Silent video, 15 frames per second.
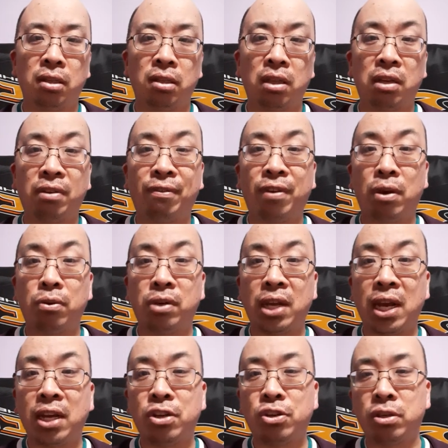that the
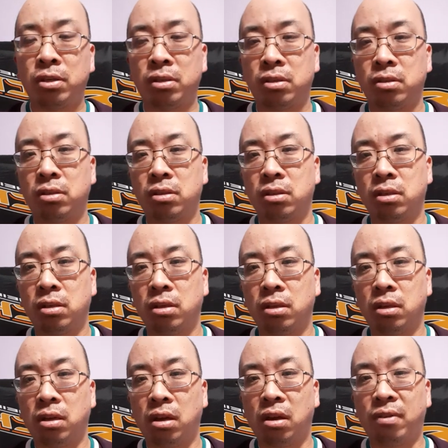foundations
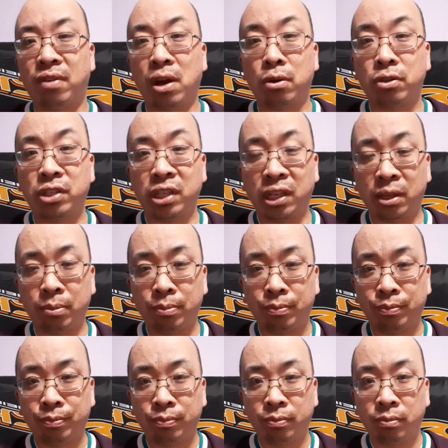of our team,
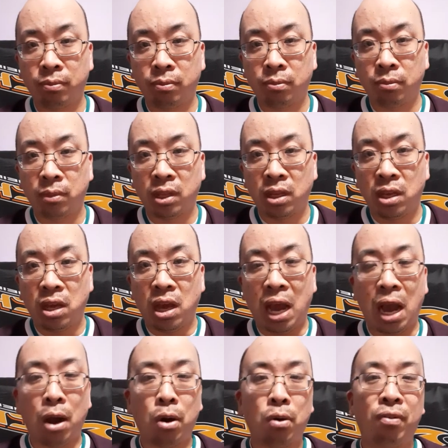
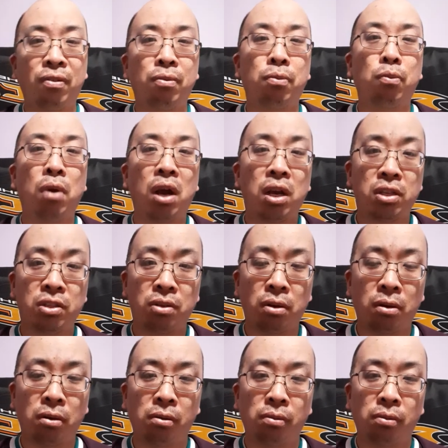our roster,